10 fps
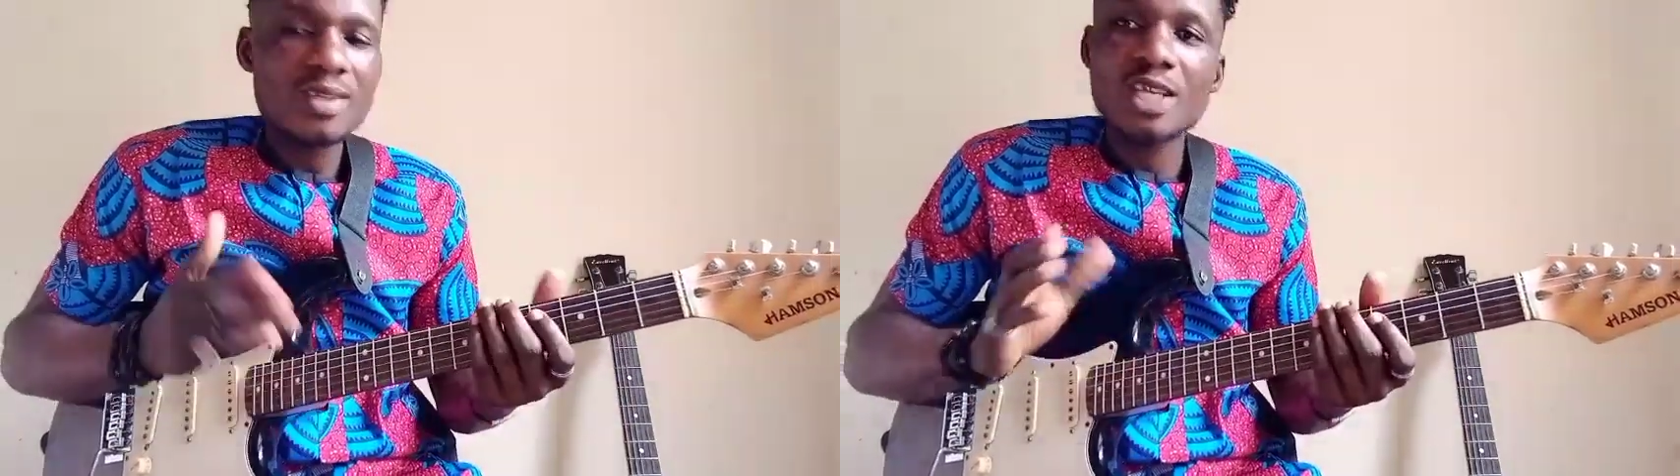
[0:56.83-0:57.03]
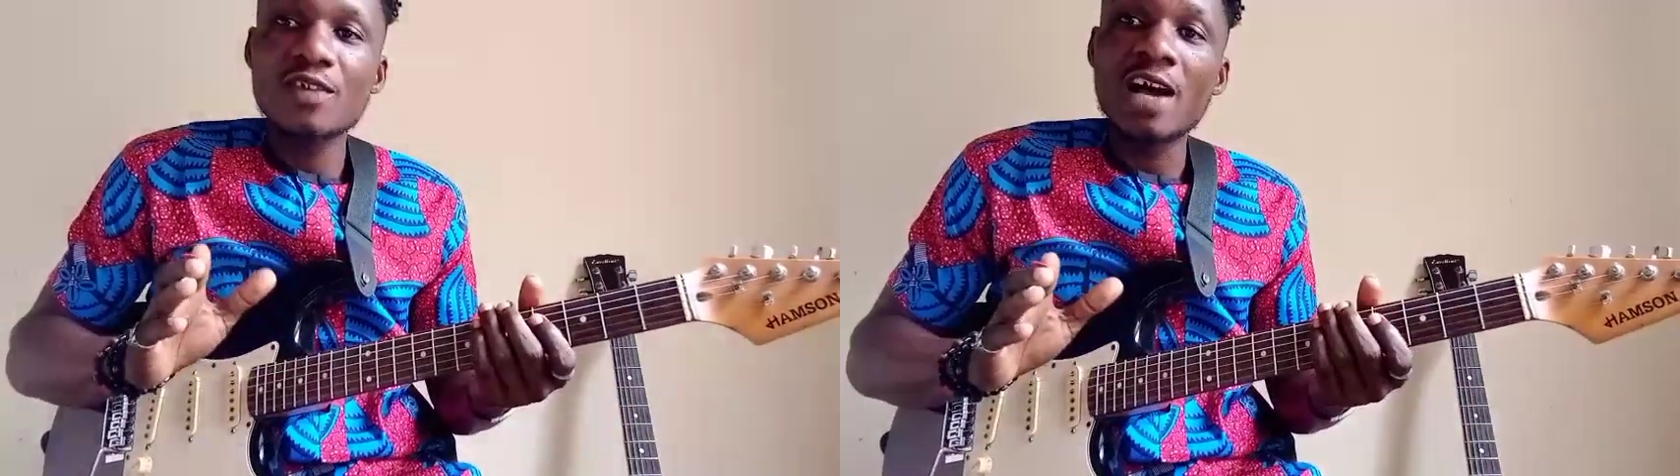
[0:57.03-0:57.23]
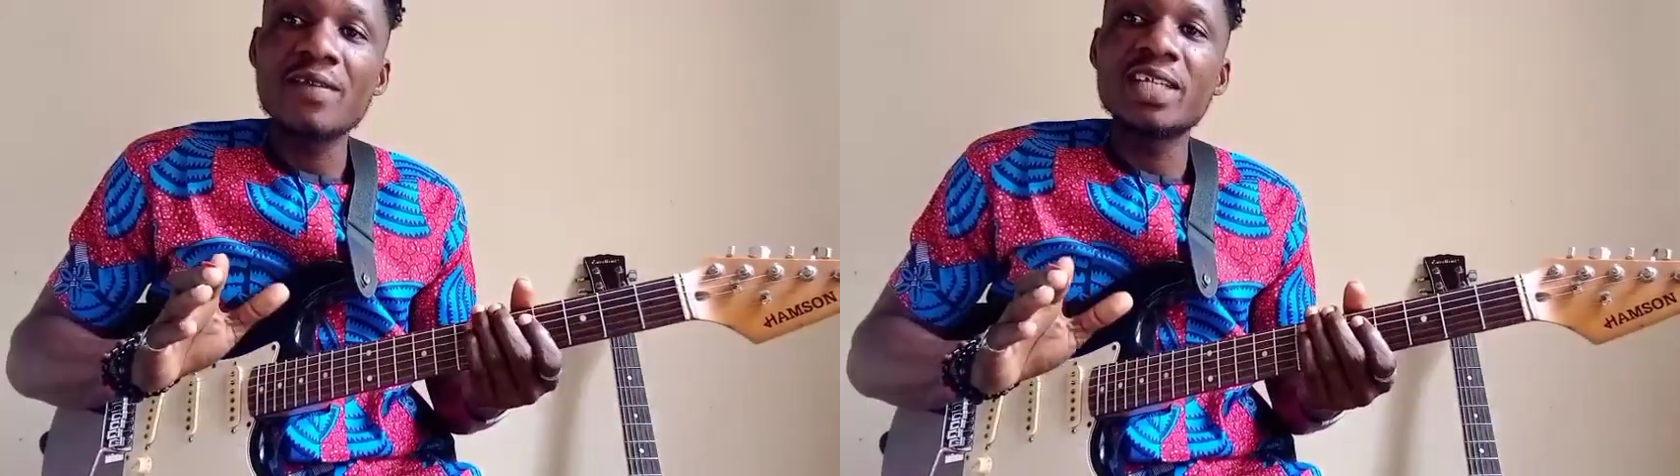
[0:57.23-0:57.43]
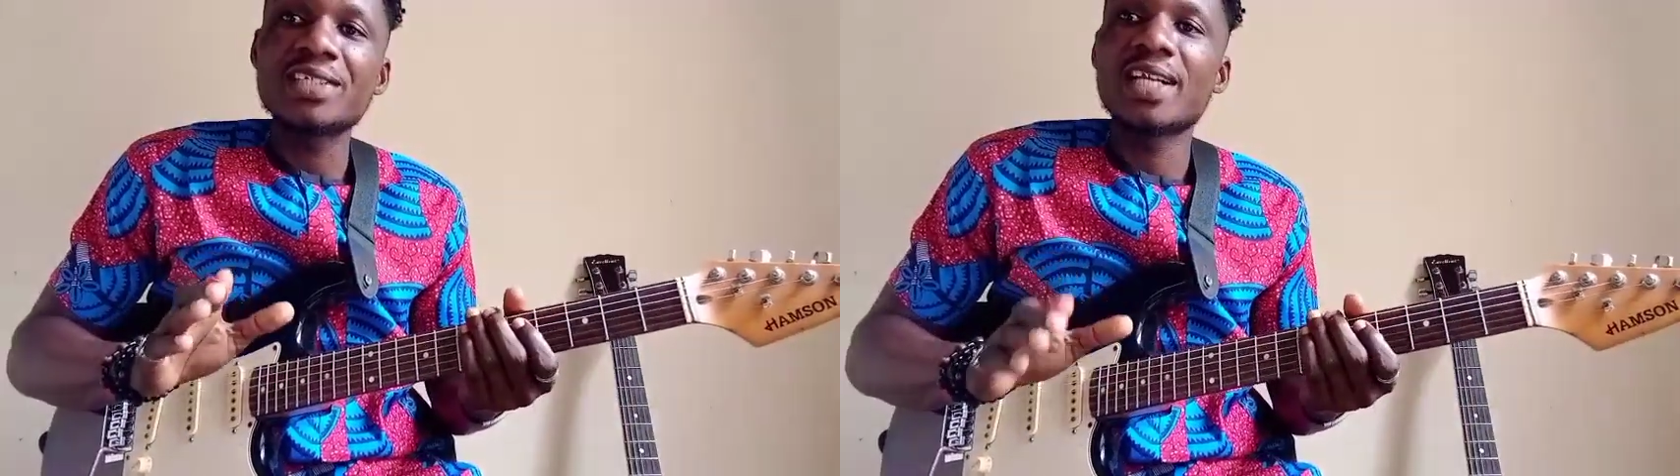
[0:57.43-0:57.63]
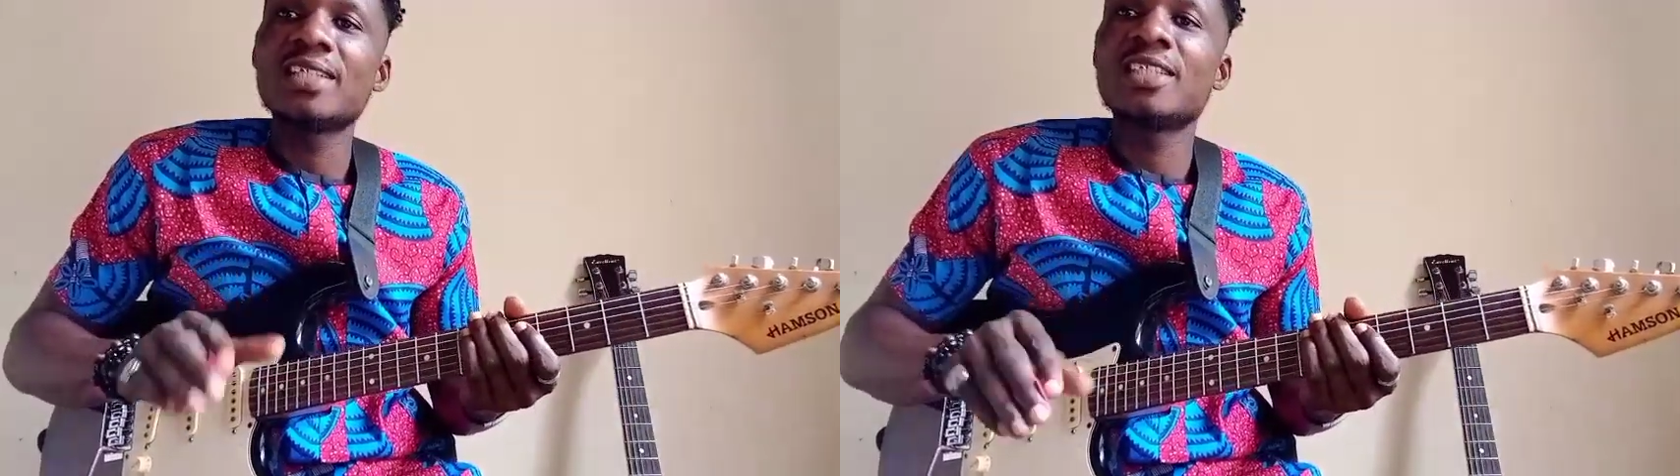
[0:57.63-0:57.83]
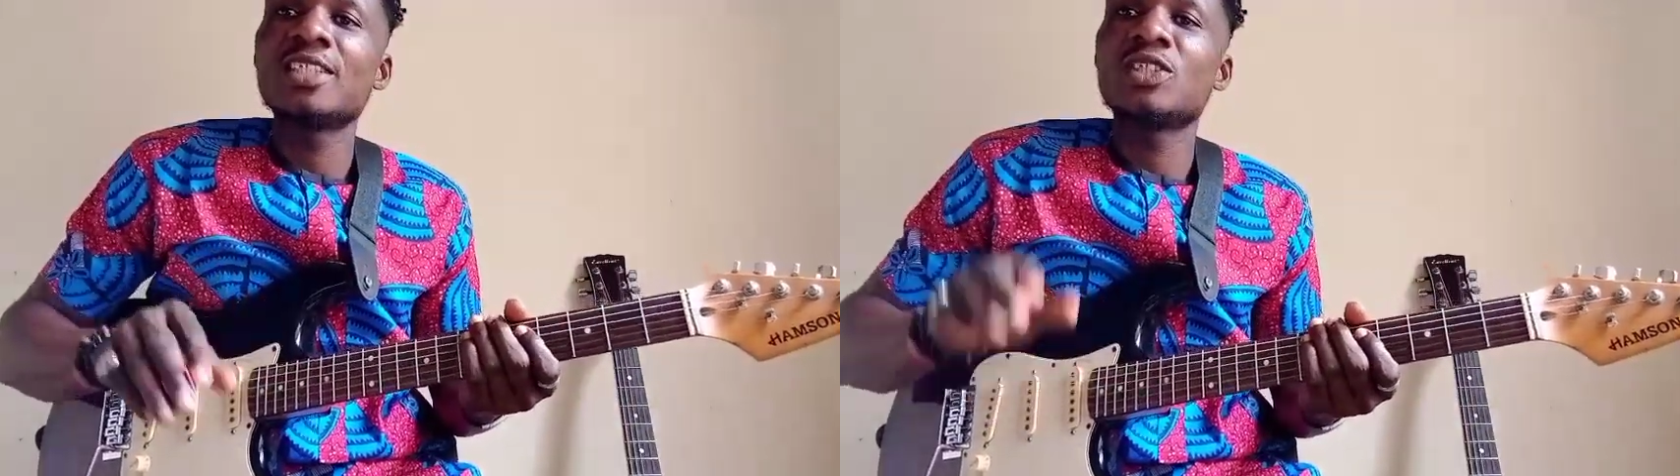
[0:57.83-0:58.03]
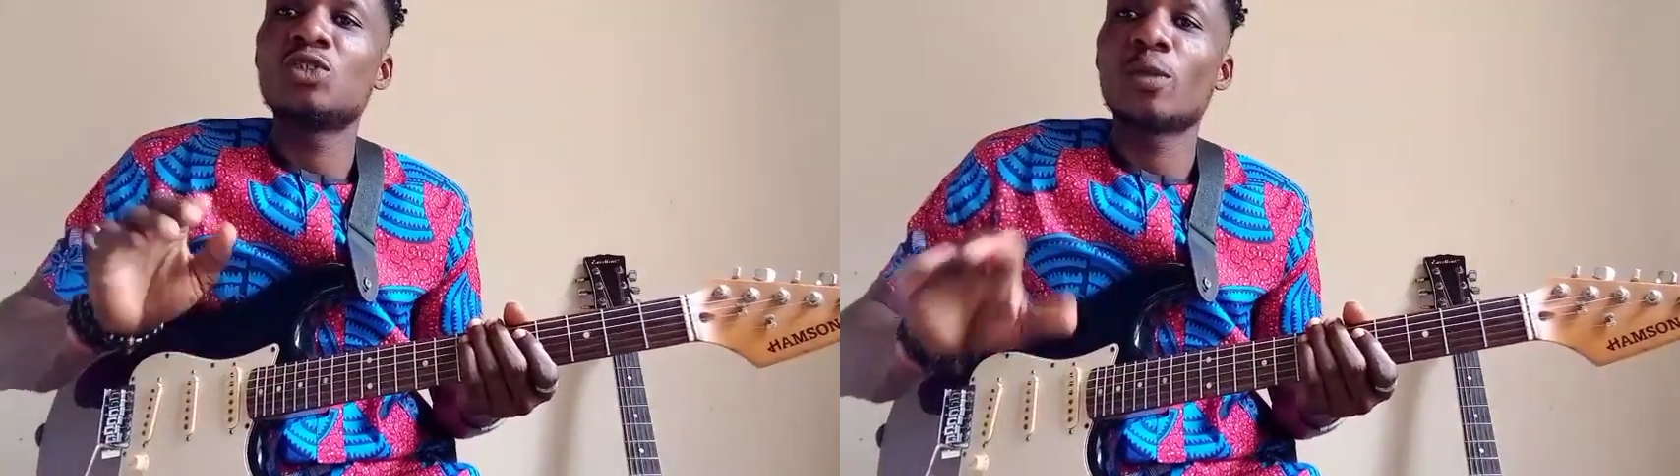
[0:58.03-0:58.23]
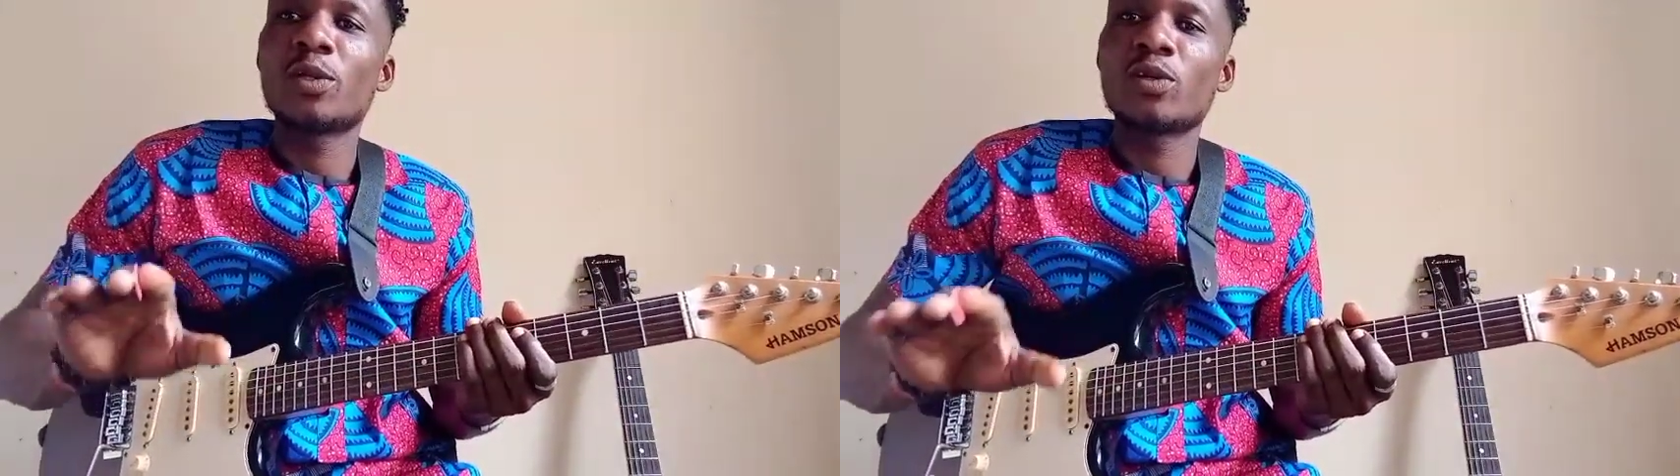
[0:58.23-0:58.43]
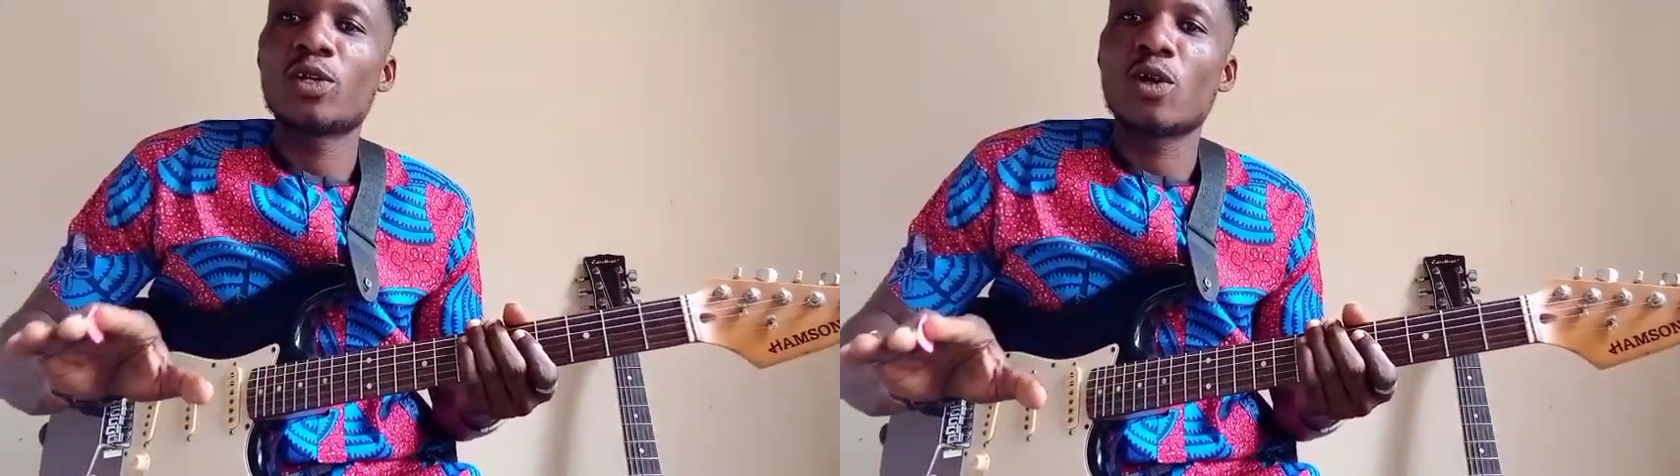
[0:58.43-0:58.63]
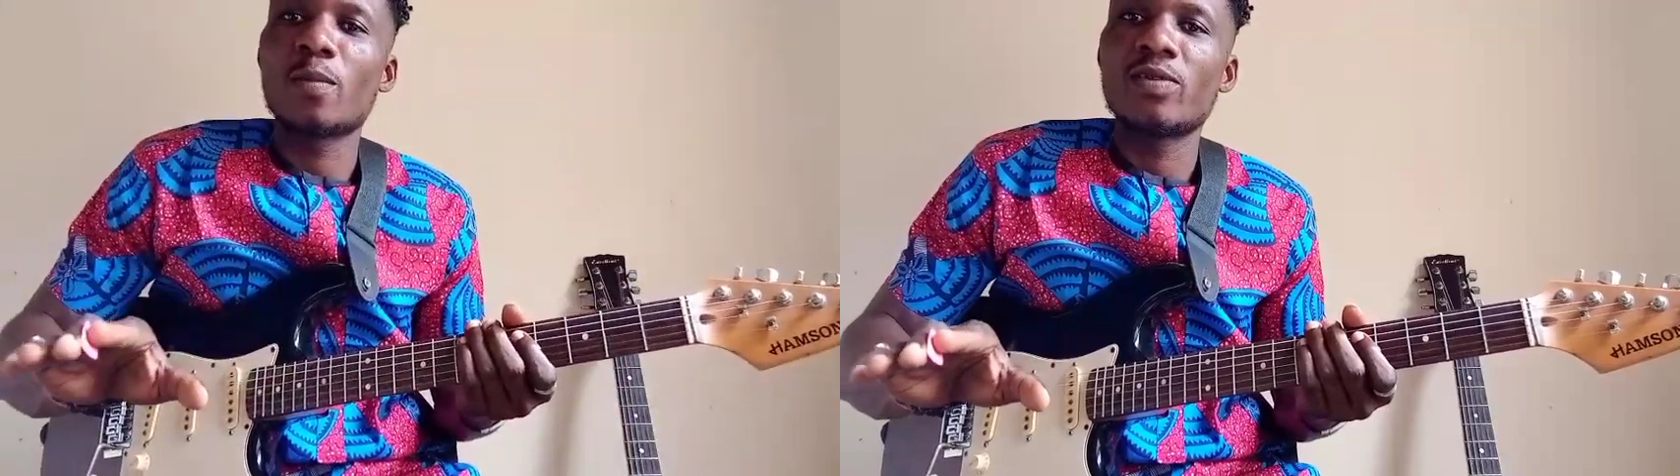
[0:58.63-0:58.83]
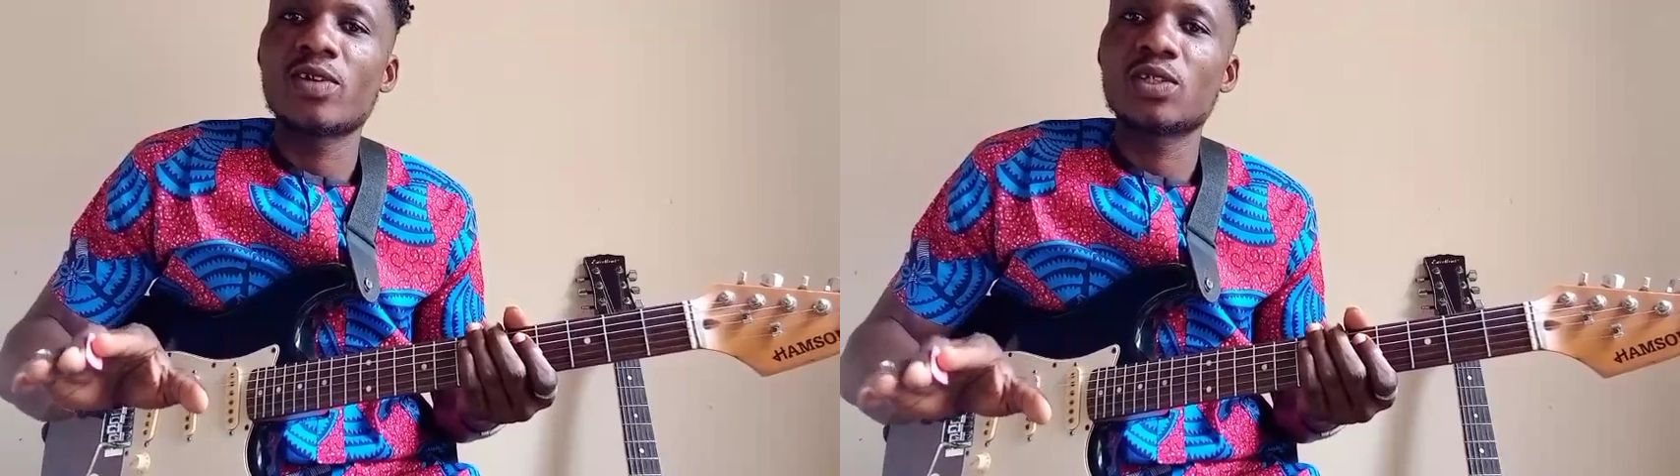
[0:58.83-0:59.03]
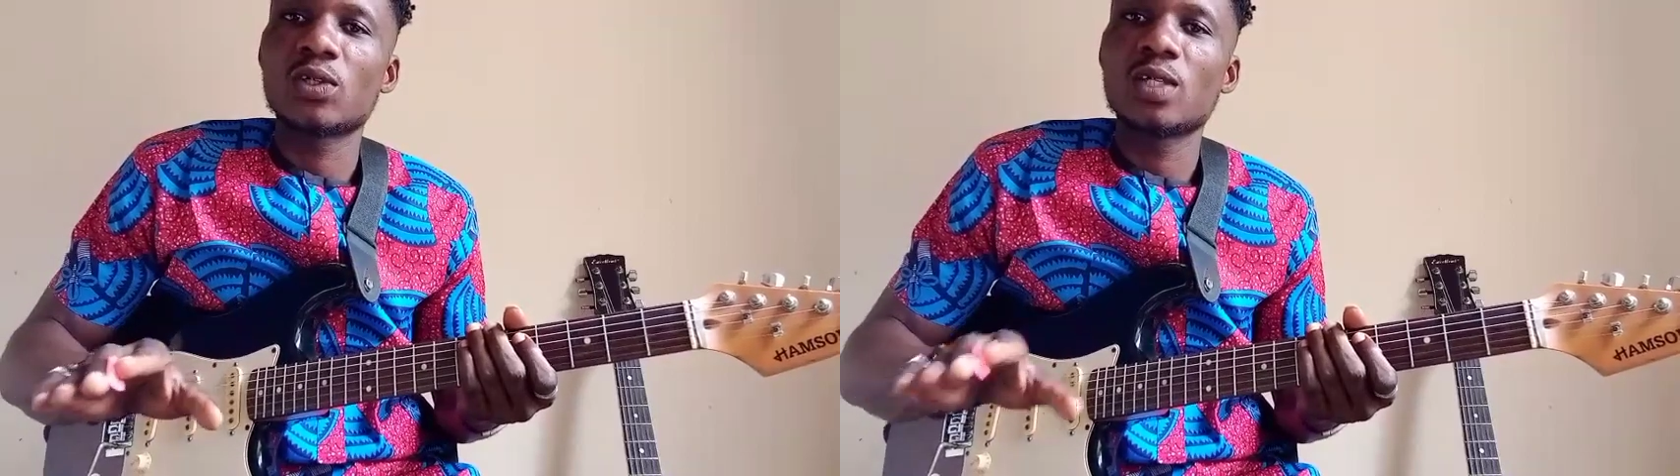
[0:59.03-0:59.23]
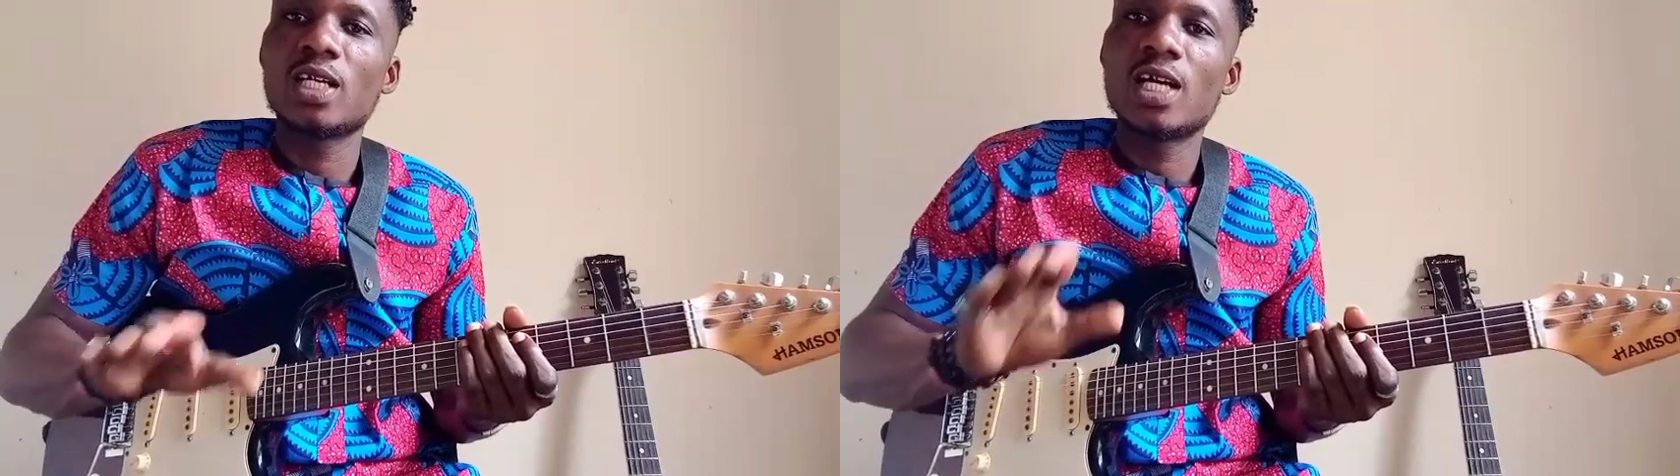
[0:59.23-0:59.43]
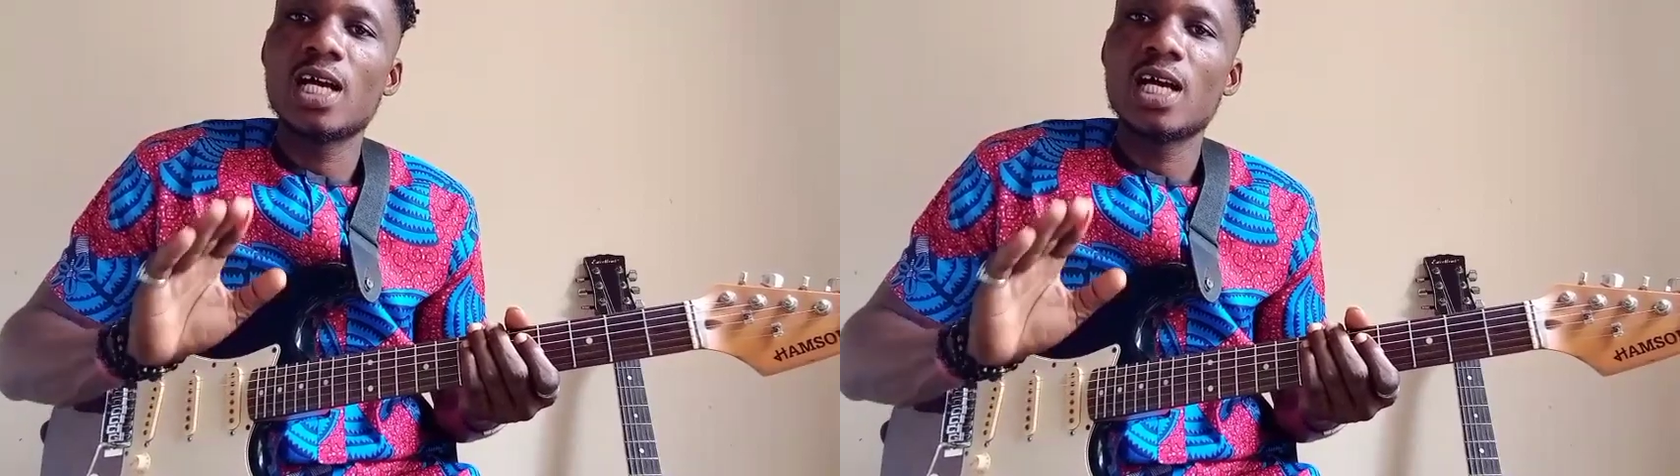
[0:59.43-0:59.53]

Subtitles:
if you have any challenges, drop it on the comment section.